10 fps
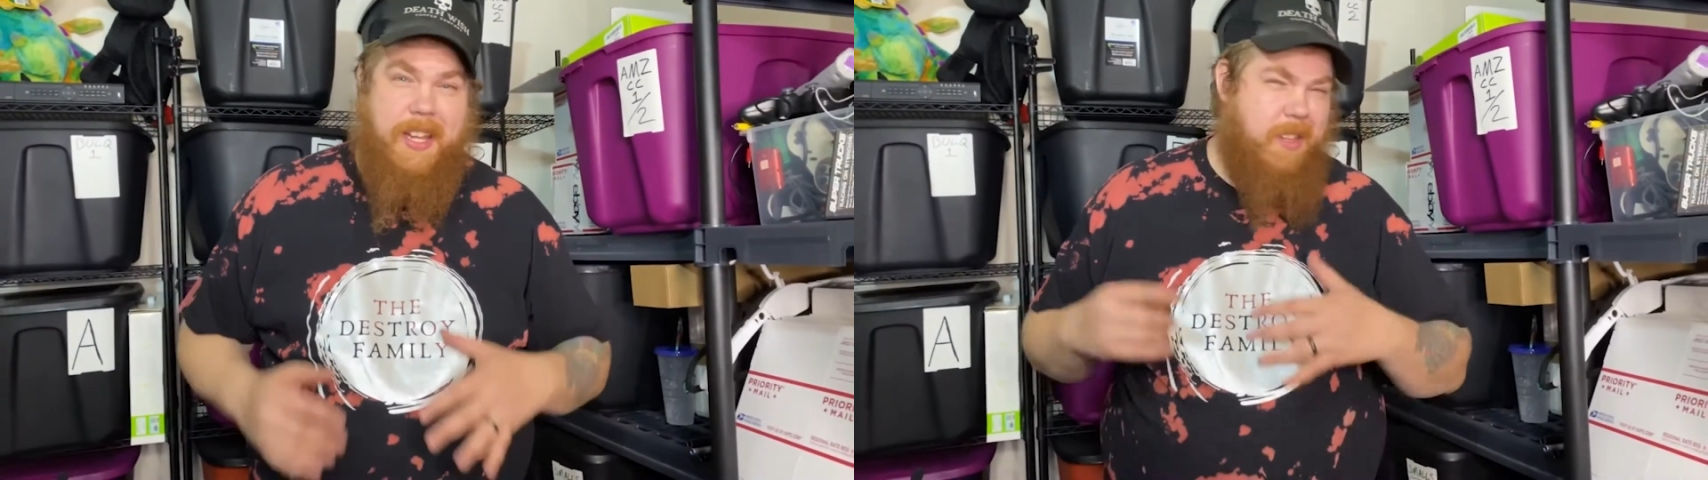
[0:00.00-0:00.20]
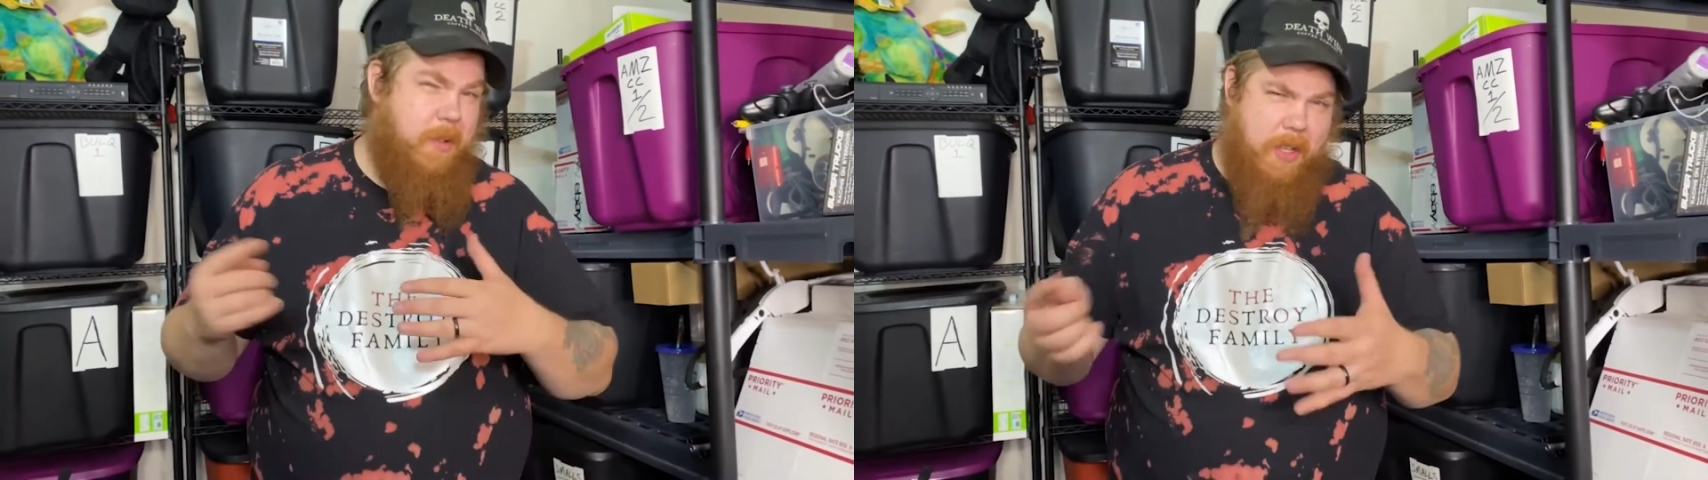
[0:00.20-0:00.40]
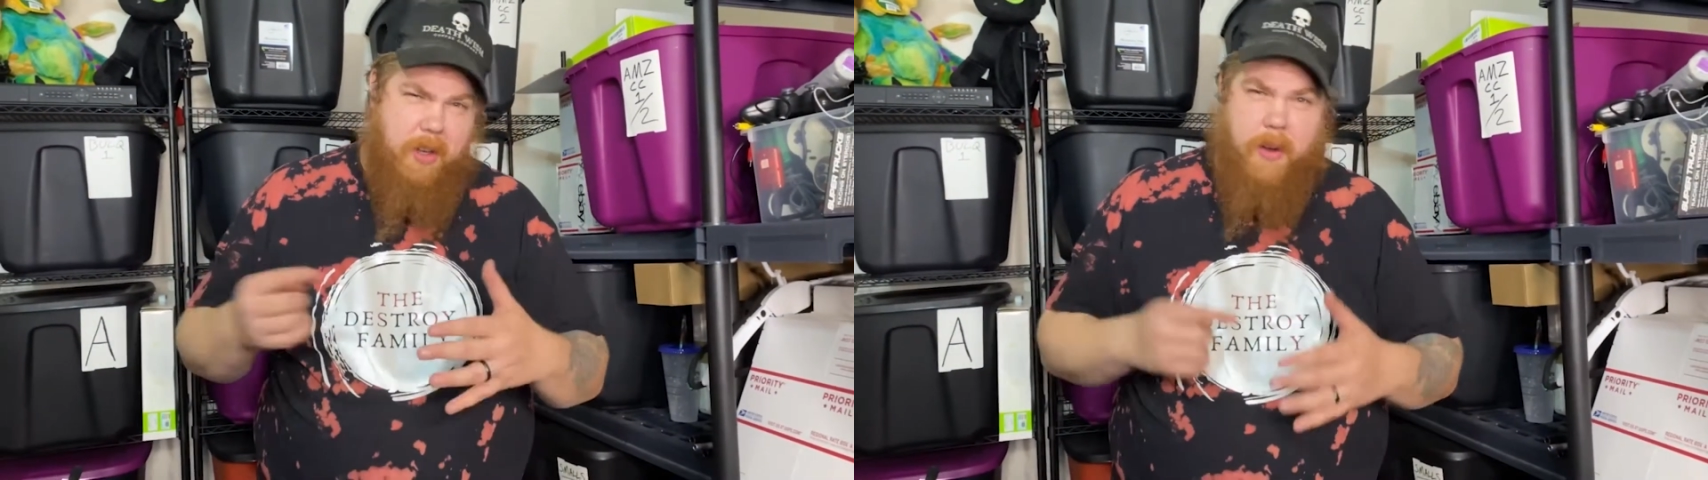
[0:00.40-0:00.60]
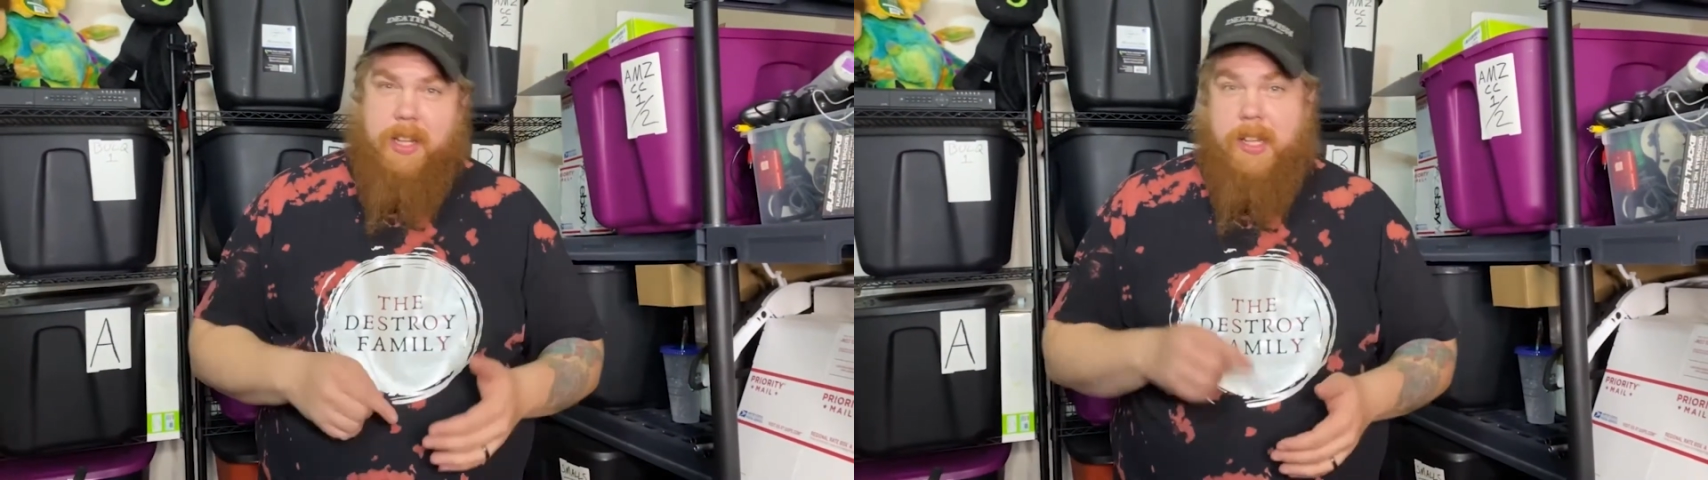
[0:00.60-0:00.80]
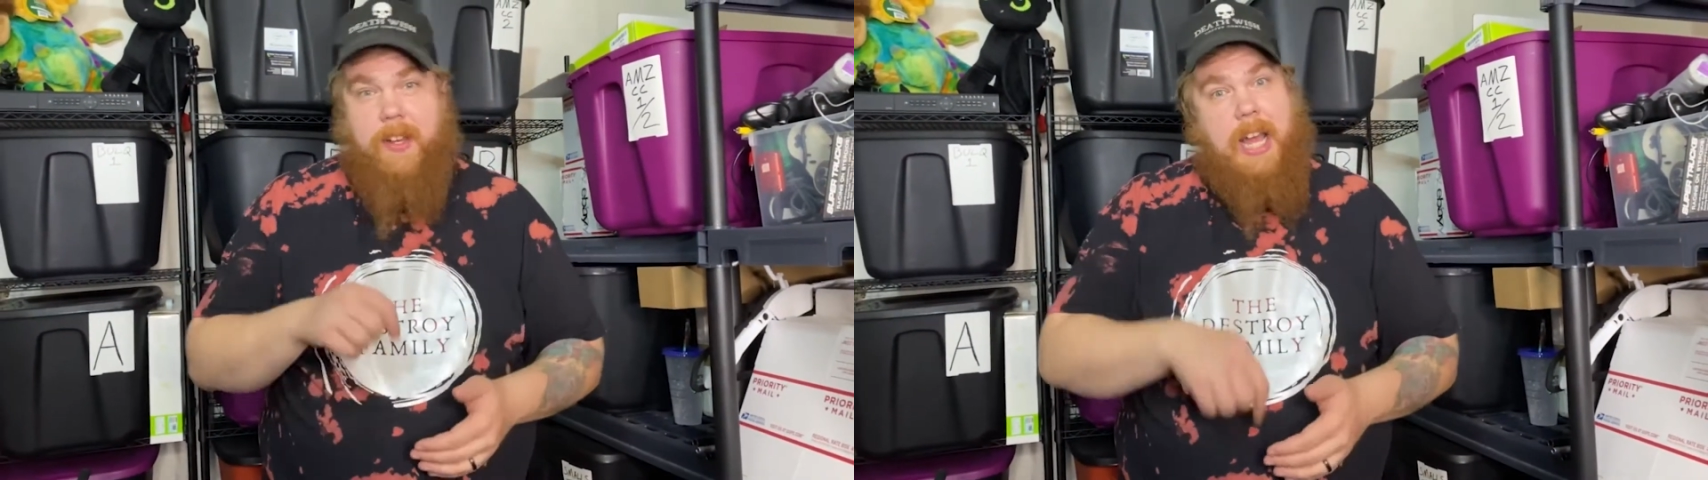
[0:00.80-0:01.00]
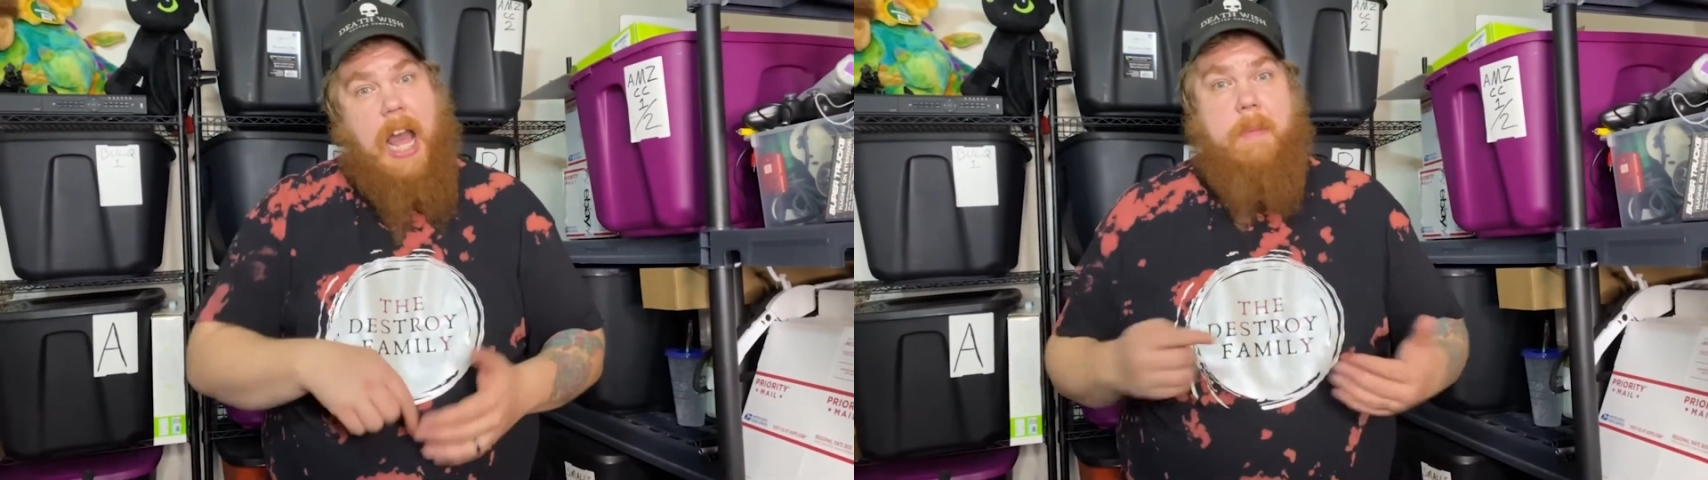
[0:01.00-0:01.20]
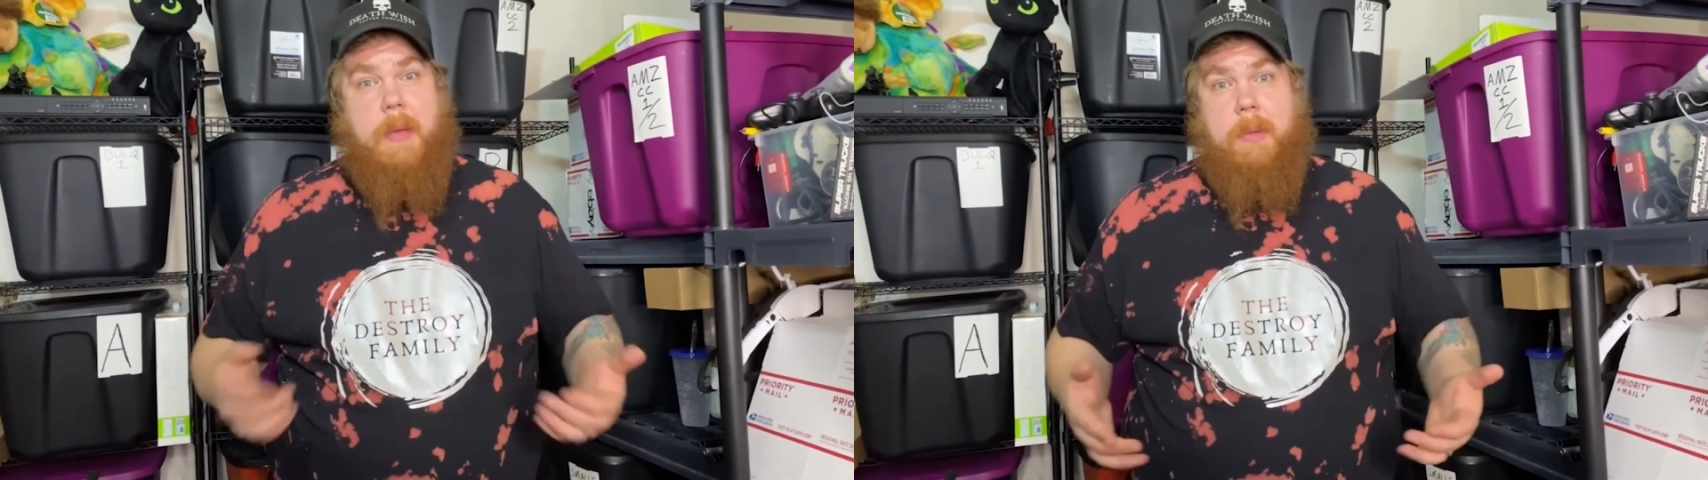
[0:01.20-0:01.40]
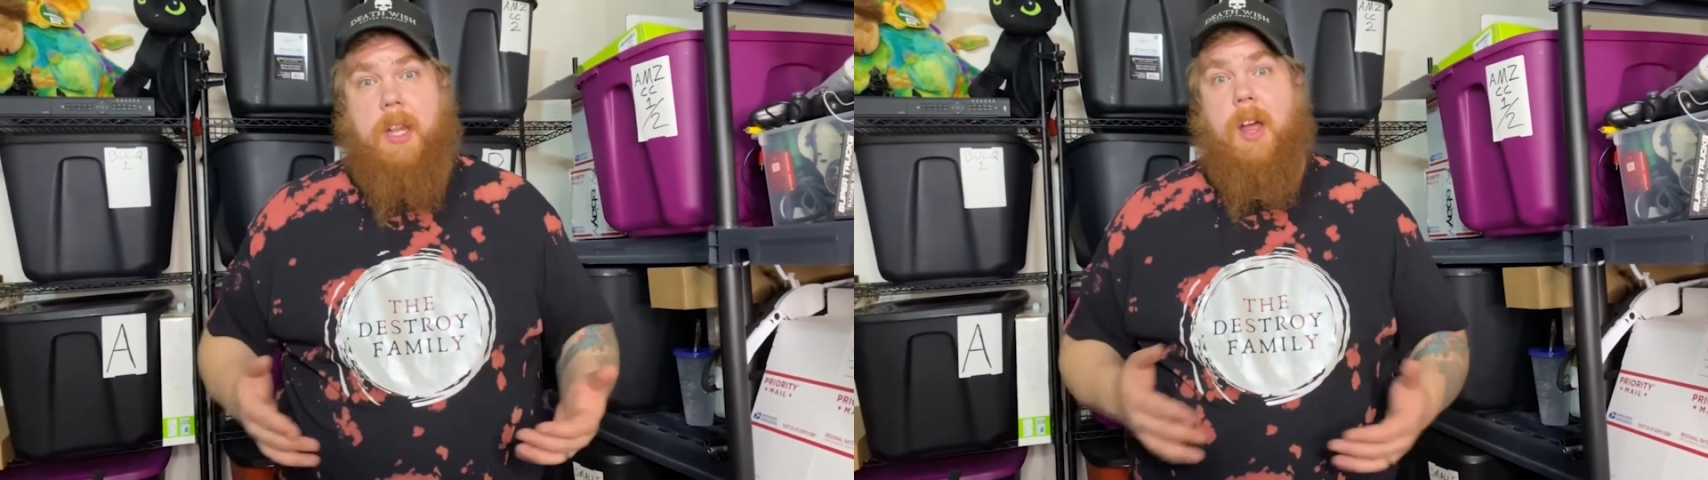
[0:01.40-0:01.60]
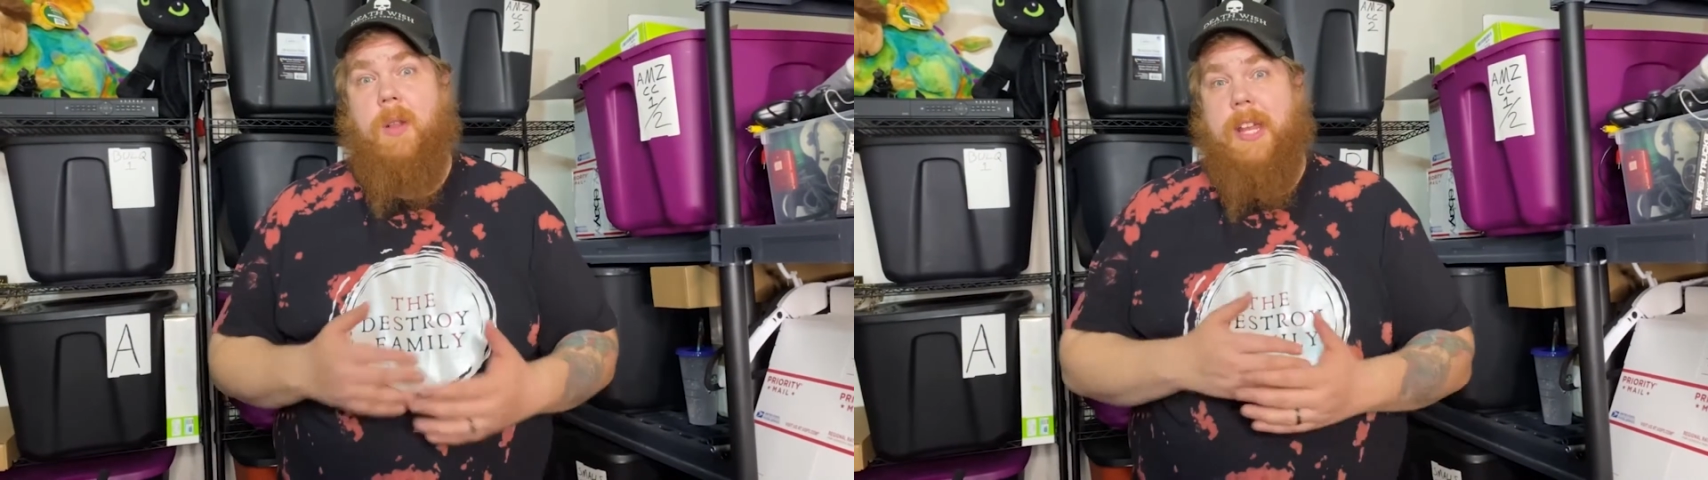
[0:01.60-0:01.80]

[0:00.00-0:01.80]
And you can go ahead and leave a comment below